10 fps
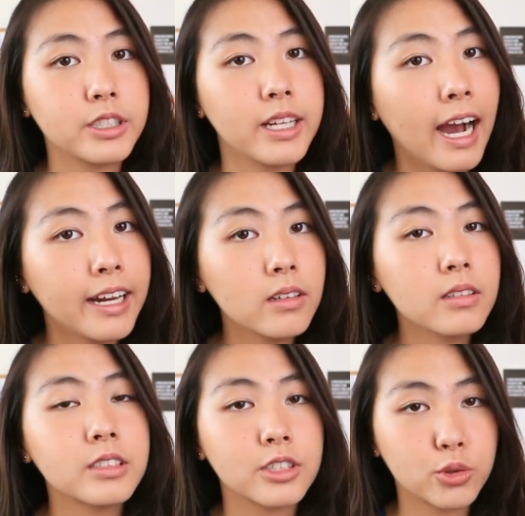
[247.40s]
your
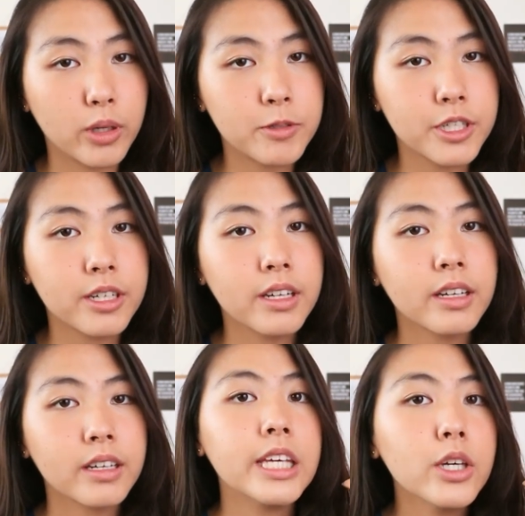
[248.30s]
title, description,
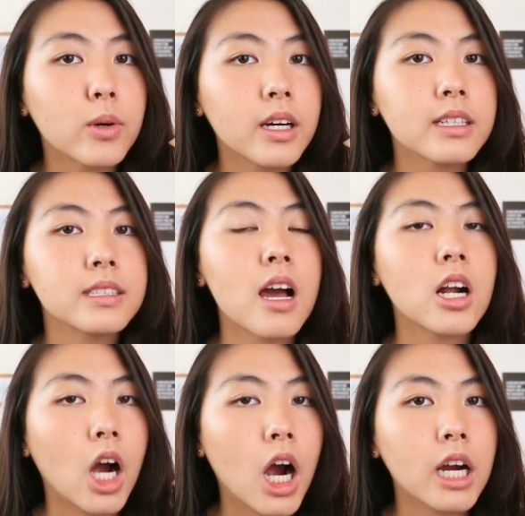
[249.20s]
keywords,
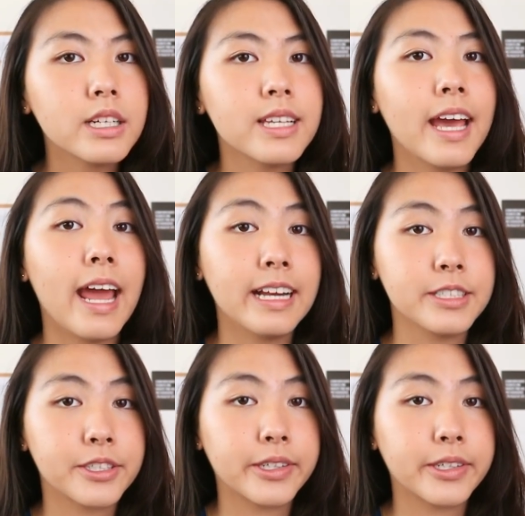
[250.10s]
cards, and end